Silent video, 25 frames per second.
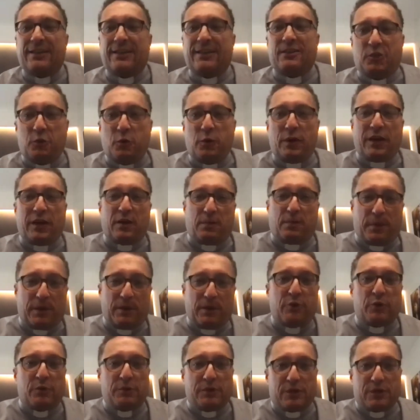doing
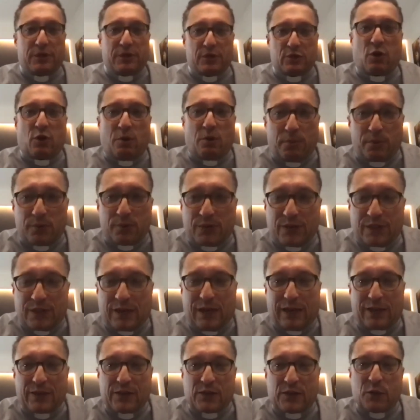pilgrimage to Compostela.